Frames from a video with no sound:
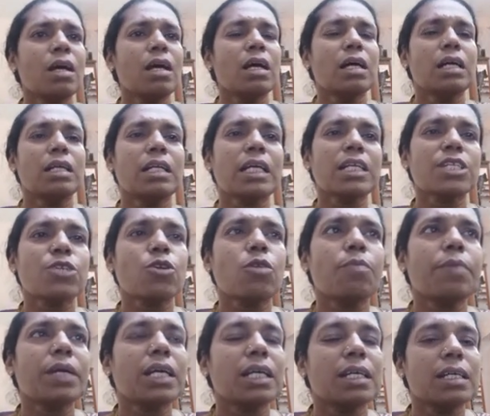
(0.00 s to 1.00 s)
Next
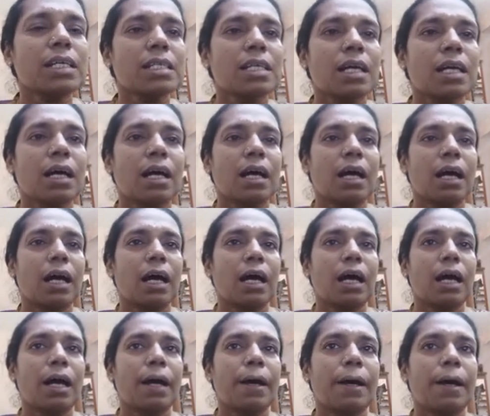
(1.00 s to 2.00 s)
topic is
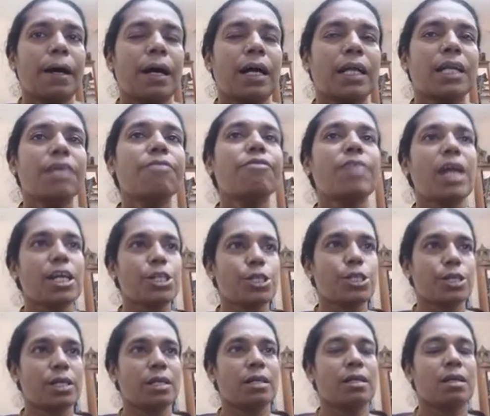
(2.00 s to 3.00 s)

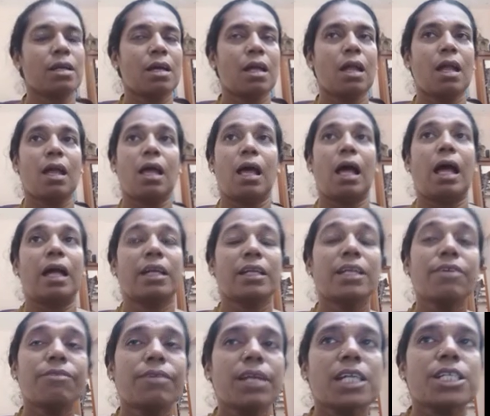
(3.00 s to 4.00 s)
diffraction. And
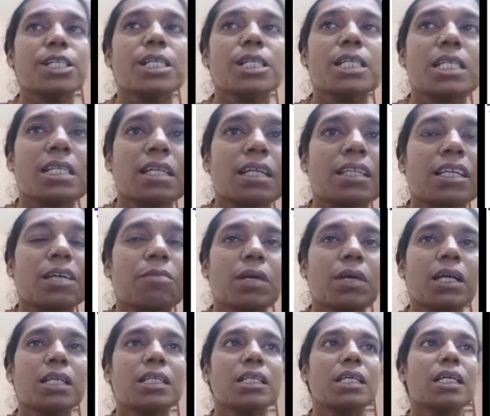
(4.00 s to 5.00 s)
diffraction is nothing
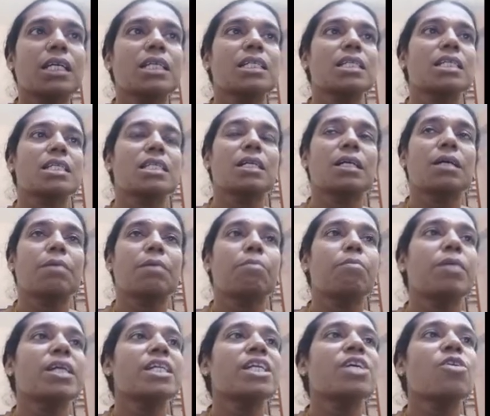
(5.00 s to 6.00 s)
but it is the
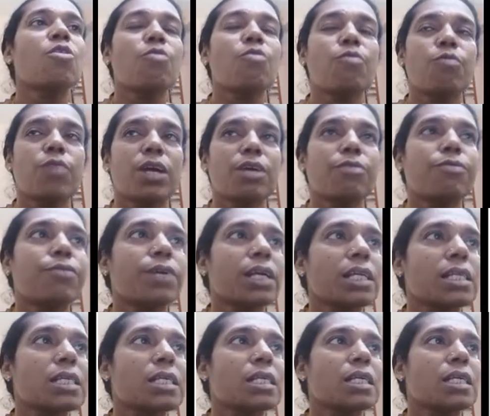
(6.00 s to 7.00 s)
bending of
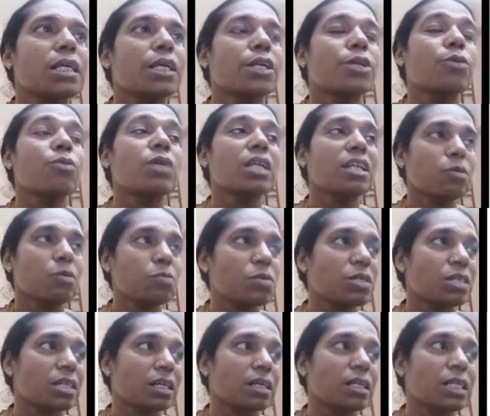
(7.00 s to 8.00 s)
wavefronts around an
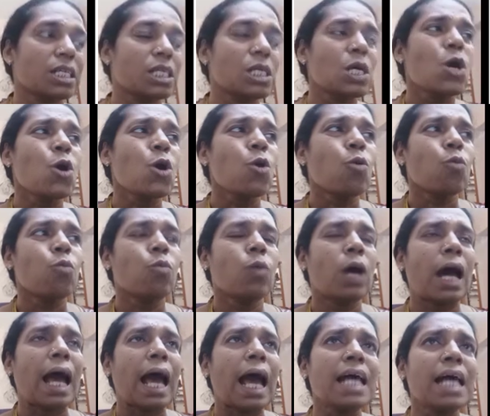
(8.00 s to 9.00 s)
obstacles.
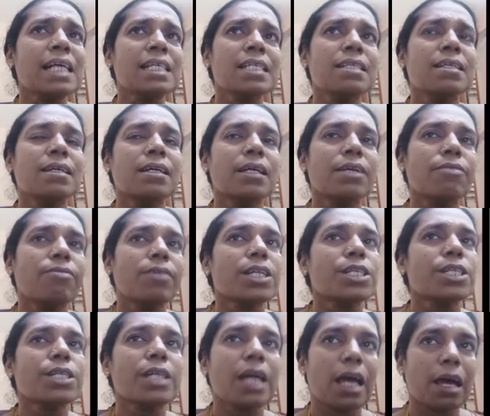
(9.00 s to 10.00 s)
As the
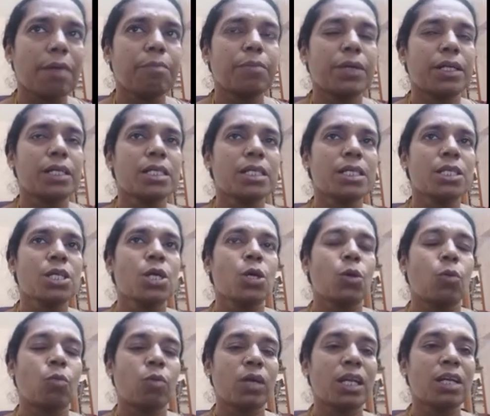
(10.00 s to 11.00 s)
reflection happens,
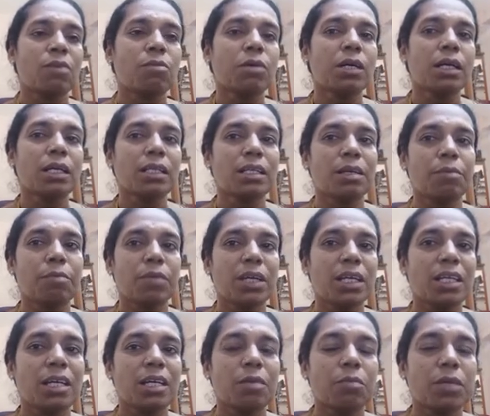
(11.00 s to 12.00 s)
whenever the
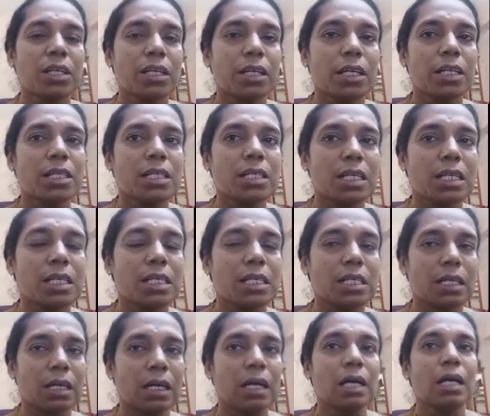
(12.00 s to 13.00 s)
medium it hits is
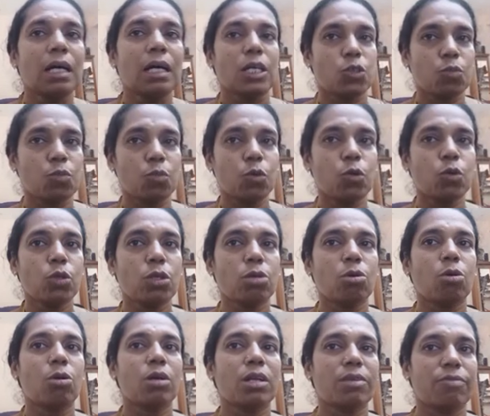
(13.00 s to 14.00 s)
a smooth
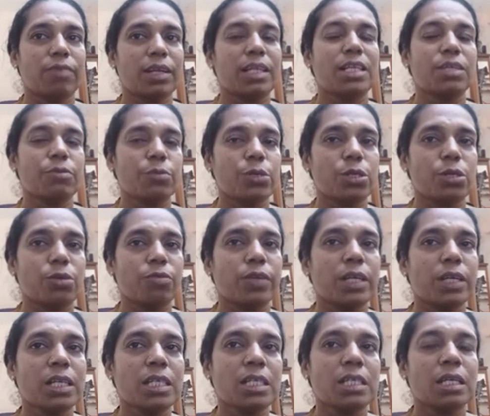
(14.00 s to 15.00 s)
or reflective surface,